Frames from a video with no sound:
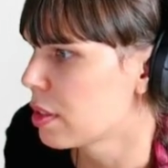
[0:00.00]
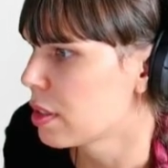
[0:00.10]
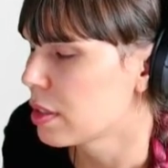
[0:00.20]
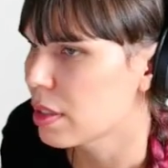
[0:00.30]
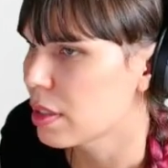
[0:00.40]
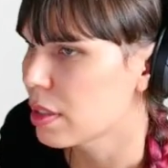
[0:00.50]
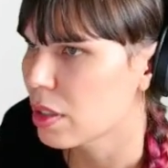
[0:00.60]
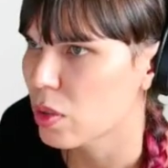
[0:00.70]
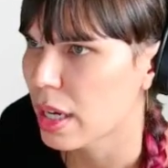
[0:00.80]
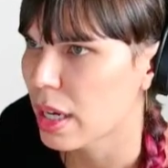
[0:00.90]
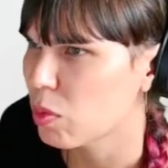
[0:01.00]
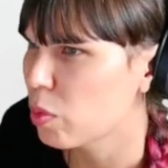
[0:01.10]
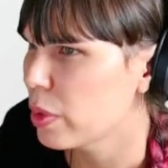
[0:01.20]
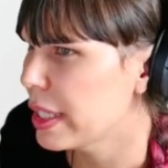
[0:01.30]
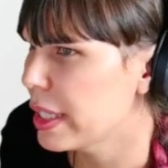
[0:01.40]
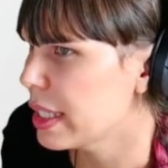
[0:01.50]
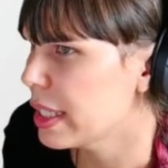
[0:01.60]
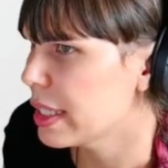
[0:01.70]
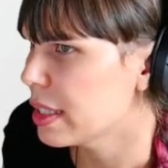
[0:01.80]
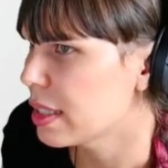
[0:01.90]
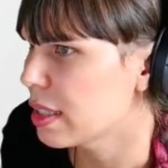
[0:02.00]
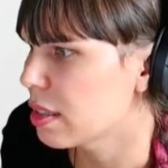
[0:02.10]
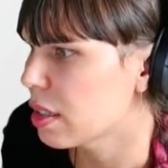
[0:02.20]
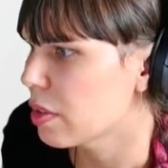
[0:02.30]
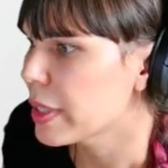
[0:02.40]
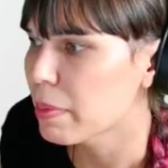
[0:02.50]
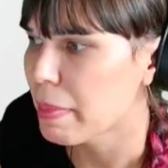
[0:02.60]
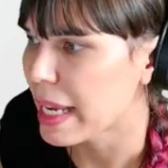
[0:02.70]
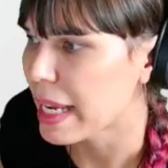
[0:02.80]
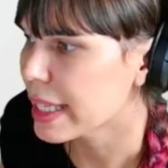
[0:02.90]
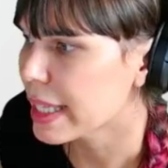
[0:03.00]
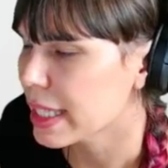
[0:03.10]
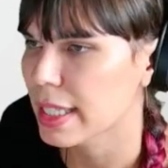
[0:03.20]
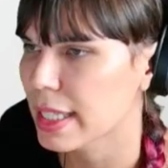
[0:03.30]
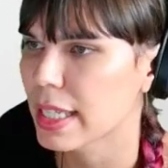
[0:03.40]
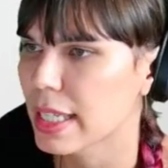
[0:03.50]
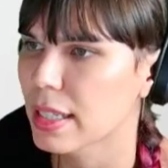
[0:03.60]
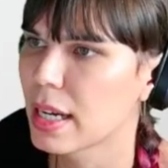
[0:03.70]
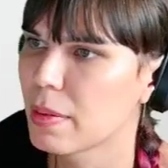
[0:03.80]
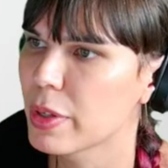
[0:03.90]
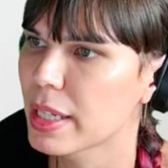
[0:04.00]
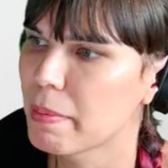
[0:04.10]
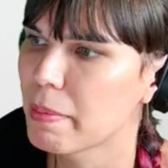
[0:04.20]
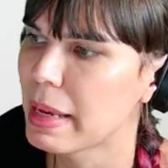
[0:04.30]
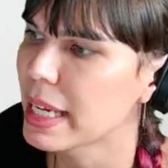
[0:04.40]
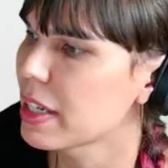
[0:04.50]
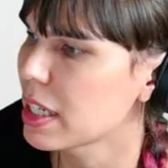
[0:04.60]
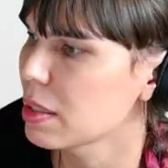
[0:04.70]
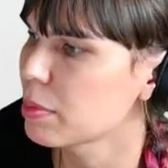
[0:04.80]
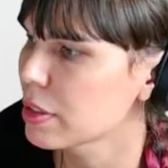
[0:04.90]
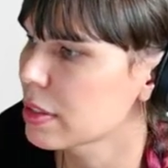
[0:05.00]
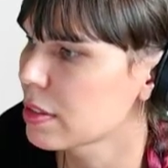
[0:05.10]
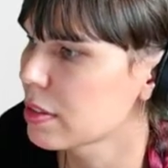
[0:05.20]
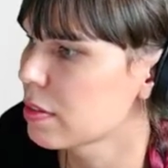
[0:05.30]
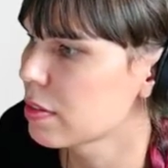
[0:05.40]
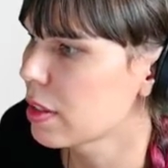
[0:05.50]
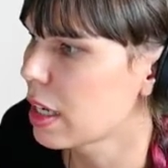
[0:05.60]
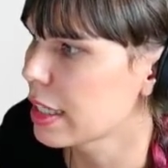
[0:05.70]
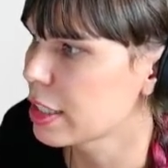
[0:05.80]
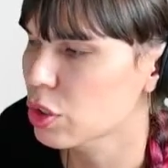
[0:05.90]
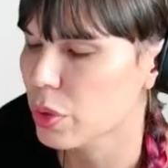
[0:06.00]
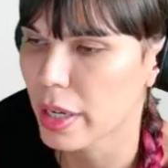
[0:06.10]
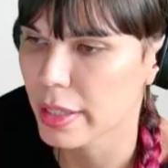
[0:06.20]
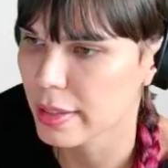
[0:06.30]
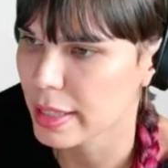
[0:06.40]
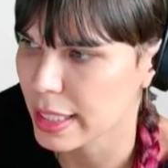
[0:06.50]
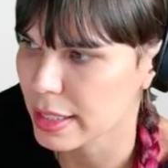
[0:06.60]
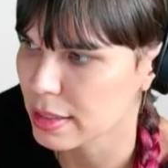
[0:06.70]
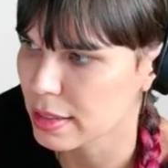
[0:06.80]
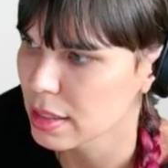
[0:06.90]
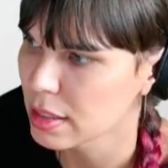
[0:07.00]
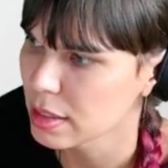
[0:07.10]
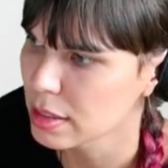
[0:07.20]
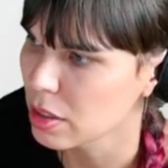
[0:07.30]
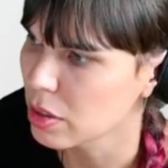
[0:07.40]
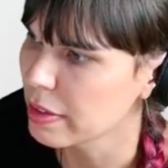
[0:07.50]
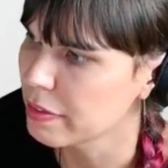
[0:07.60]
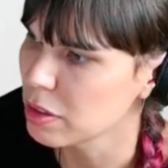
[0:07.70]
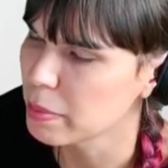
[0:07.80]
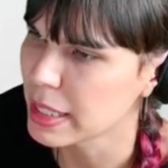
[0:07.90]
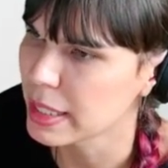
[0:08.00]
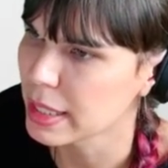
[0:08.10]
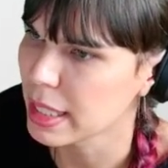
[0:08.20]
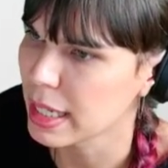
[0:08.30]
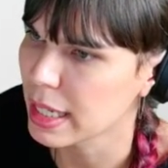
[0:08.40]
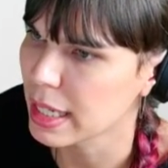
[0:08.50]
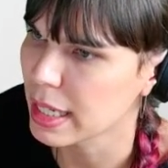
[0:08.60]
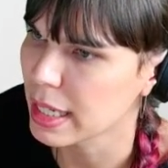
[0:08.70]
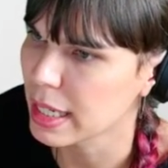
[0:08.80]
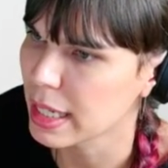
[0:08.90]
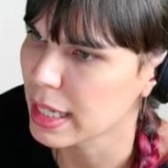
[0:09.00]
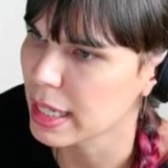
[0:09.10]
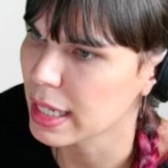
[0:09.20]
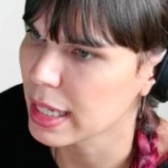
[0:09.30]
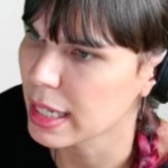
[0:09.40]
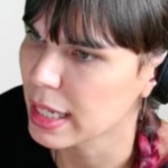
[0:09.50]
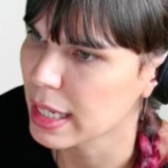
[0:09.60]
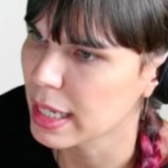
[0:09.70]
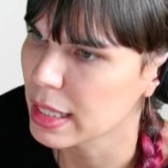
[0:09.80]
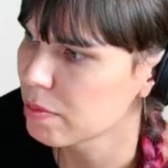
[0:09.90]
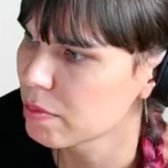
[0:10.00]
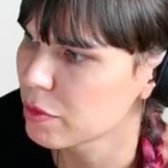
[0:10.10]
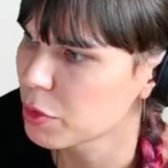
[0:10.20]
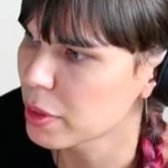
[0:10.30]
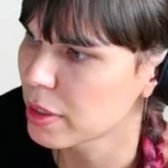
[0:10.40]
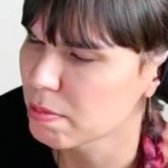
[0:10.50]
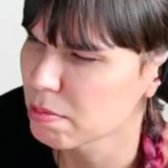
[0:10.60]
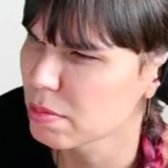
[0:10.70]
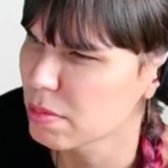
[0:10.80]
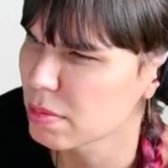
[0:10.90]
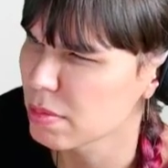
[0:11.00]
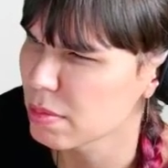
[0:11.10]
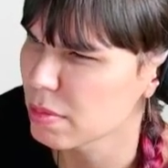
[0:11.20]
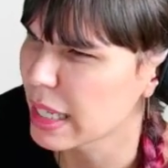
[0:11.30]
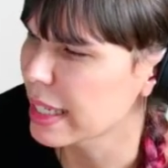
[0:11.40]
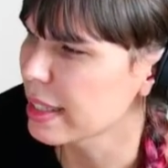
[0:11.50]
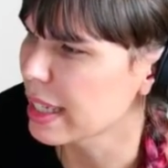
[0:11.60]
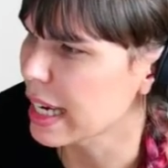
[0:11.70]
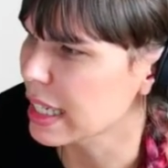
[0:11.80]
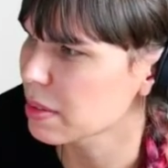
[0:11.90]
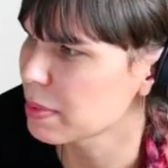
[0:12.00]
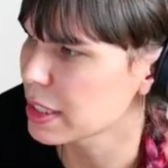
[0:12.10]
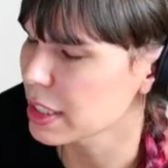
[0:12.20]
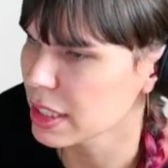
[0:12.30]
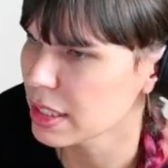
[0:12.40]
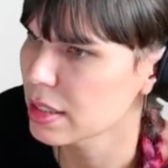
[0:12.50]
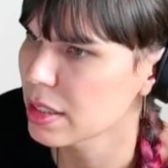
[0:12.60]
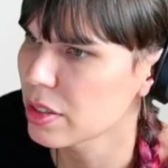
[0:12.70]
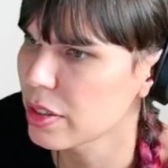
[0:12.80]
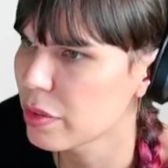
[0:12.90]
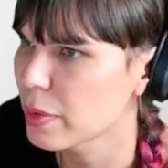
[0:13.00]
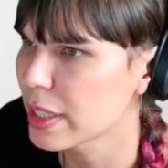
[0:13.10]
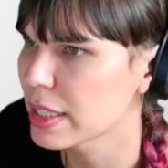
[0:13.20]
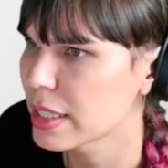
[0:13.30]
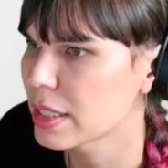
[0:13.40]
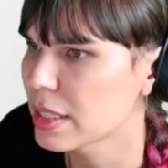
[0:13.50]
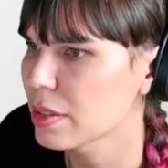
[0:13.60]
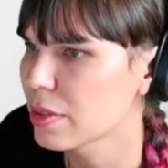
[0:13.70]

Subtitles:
So we could make things like we could make variables to store other things. So if you mean that like for like the x position, so if we wanted to,